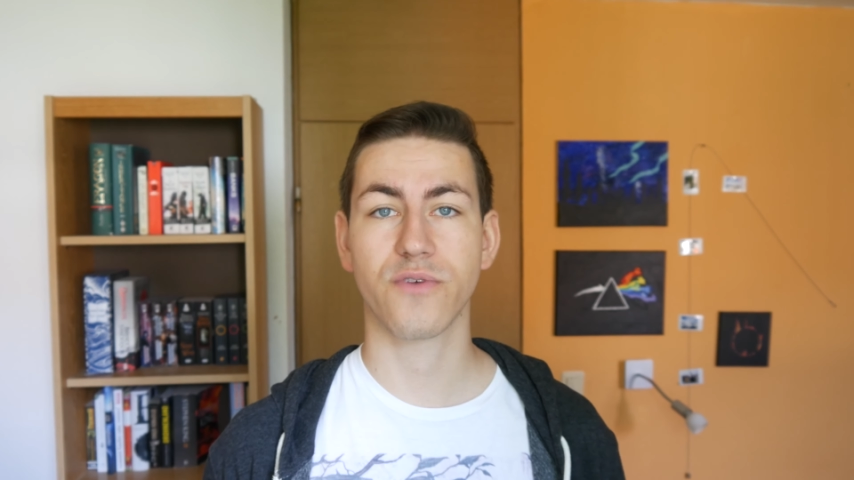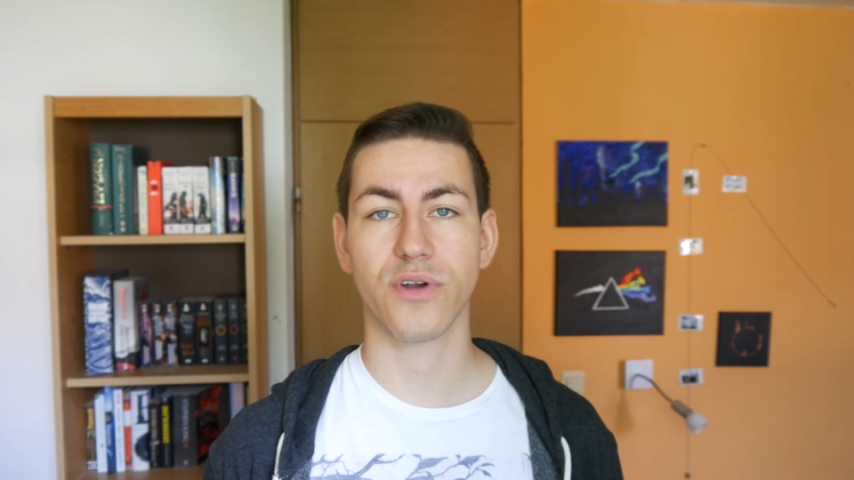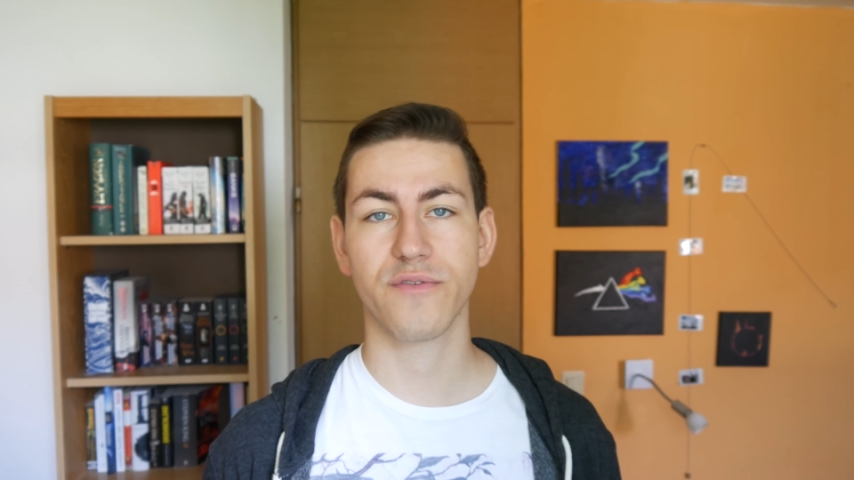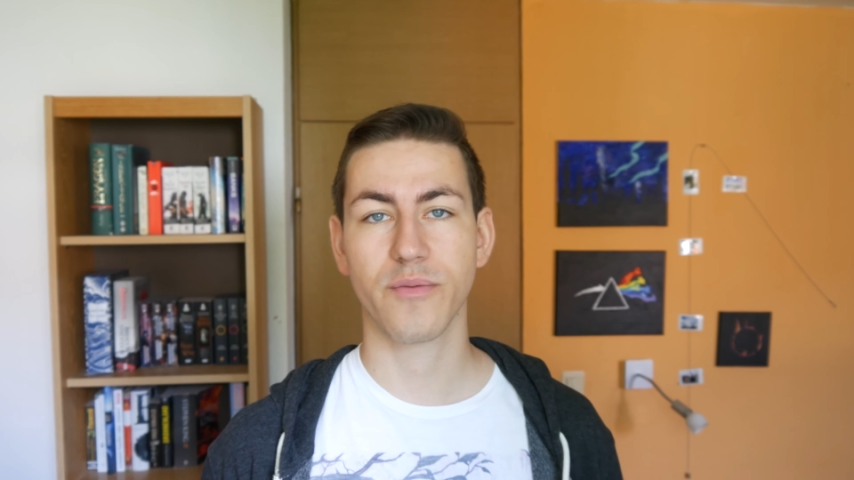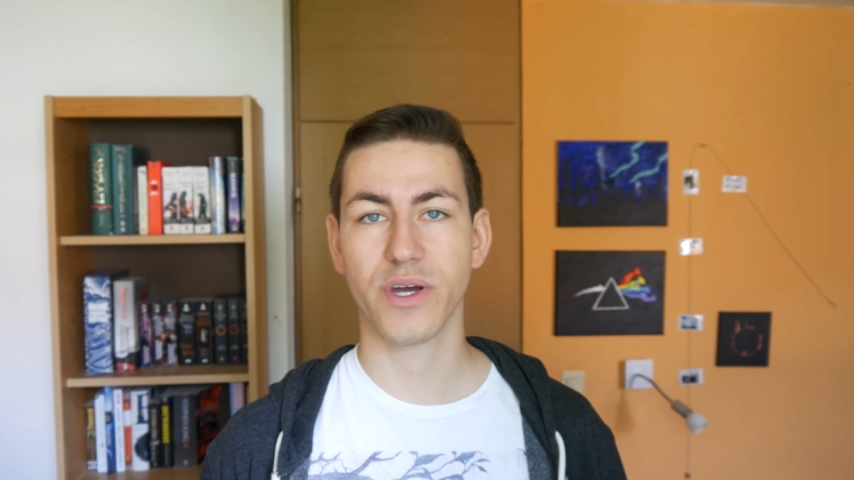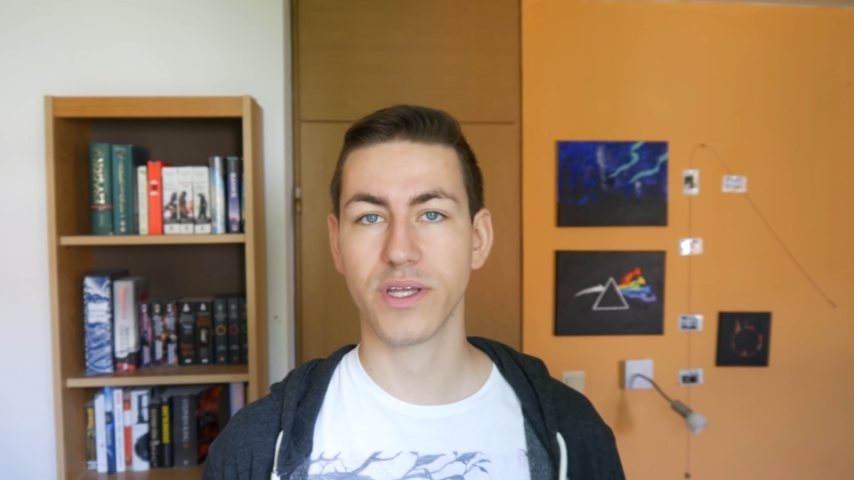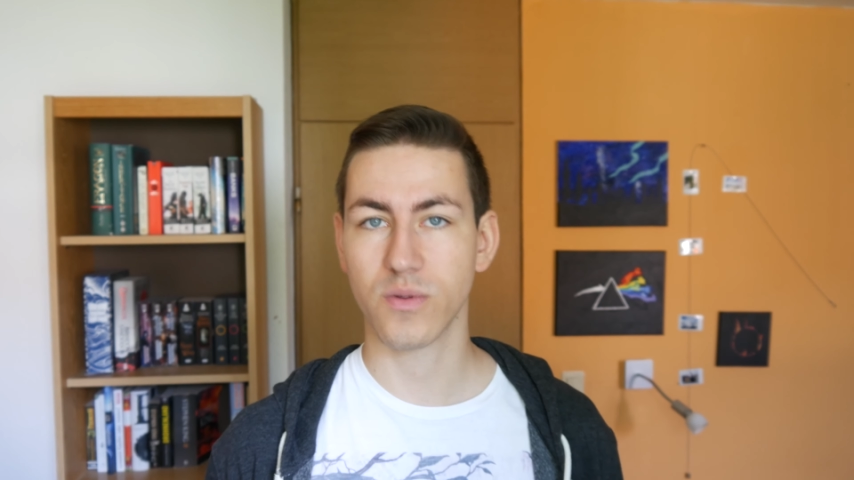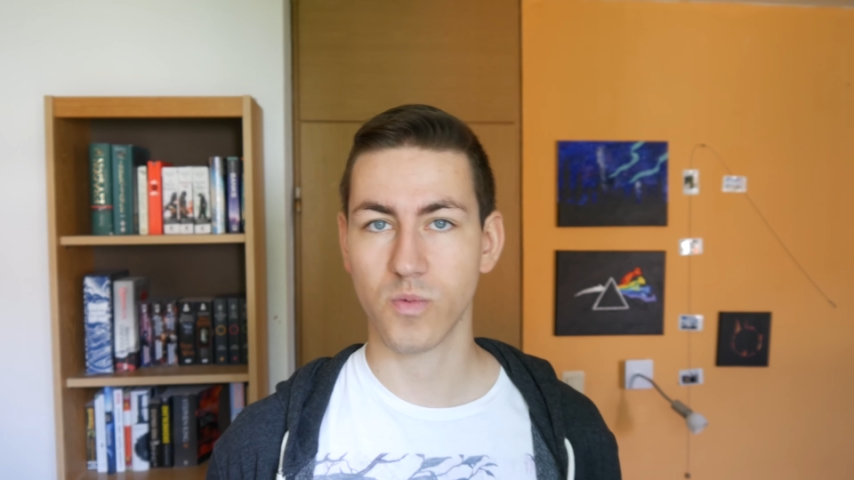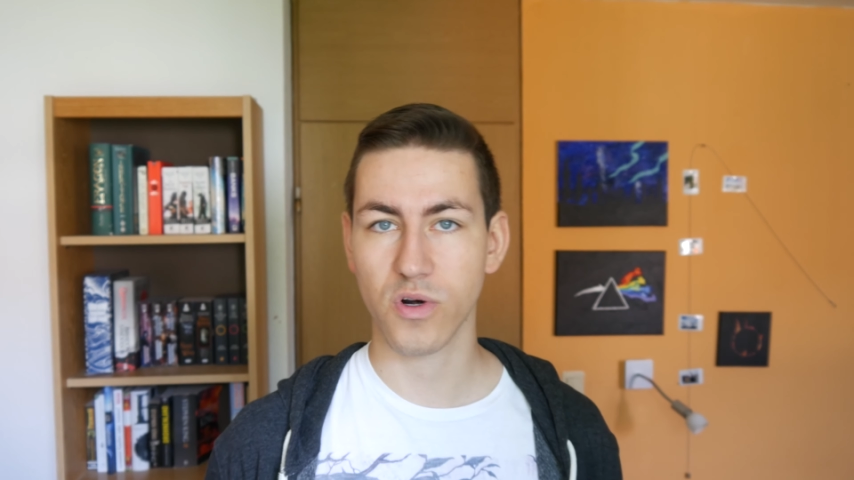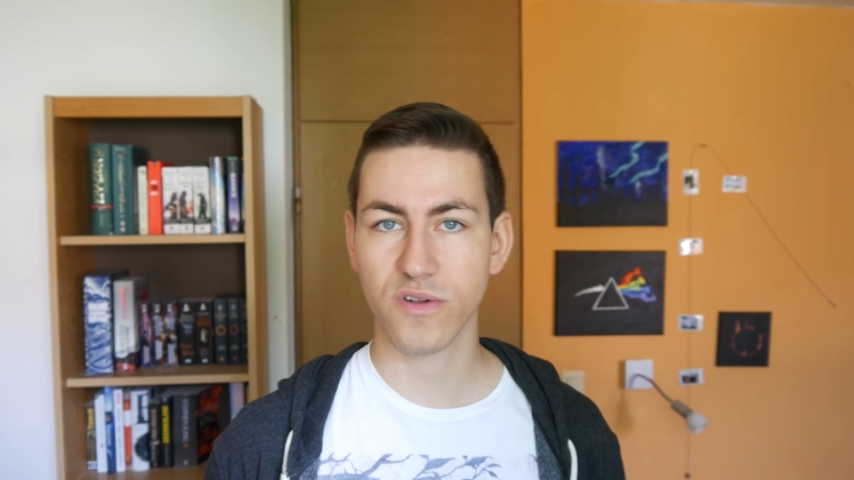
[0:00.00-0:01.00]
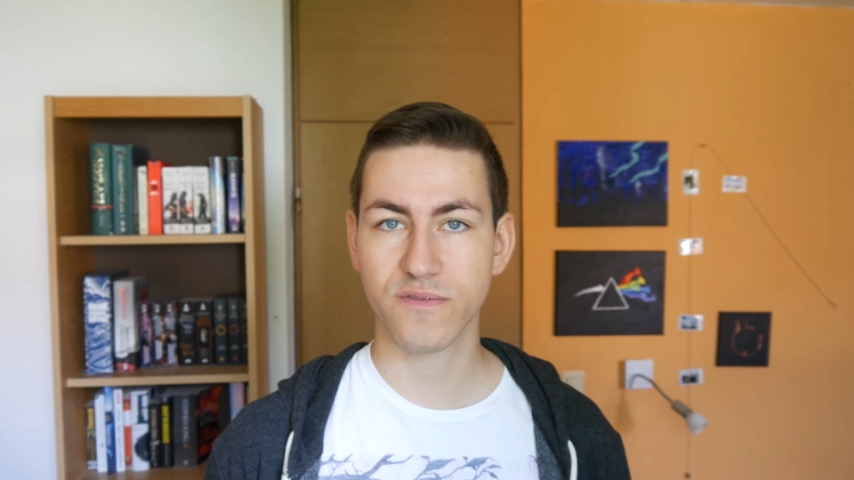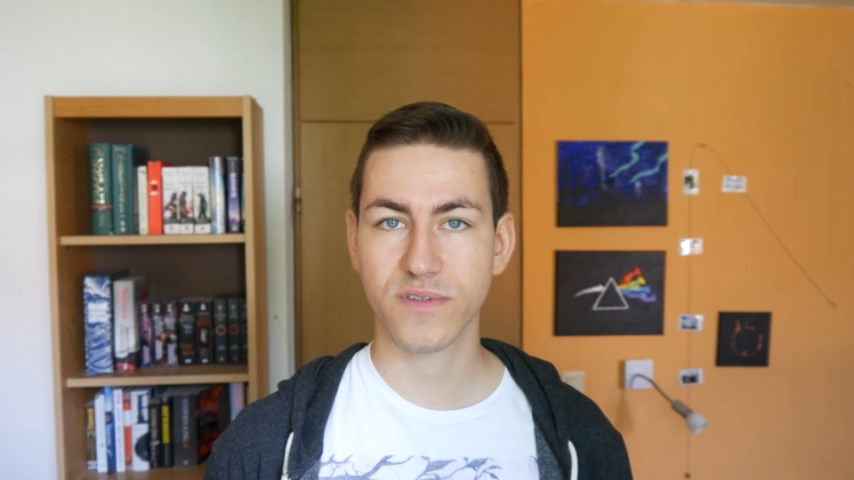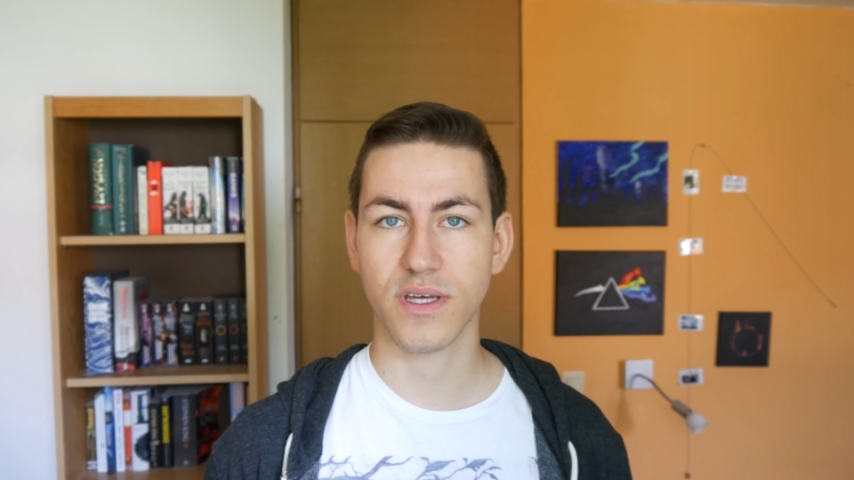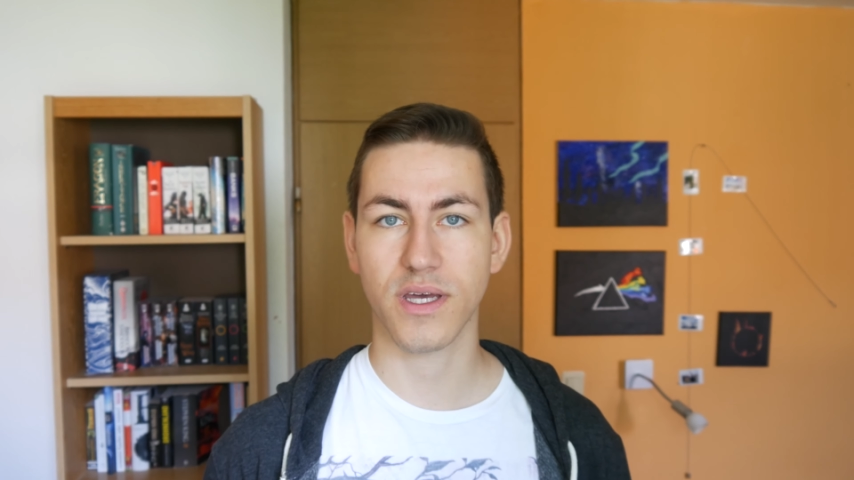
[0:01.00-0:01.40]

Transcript: for everybody involved,